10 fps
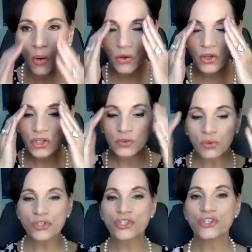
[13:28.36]
your
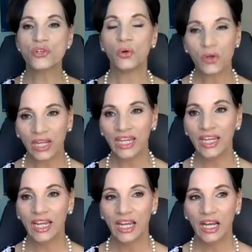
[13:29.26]

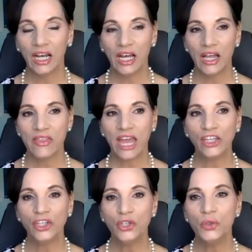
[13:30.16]
story, that
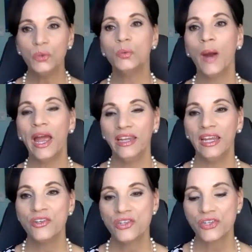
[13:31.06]
you went
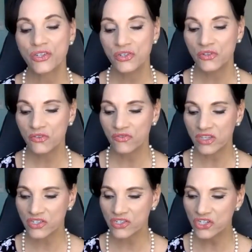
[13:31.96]
into
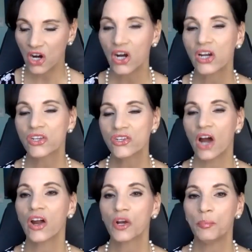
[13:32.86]
this dark,
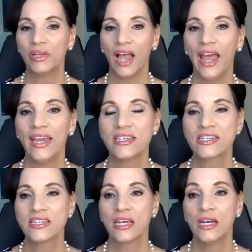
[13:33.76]
dark place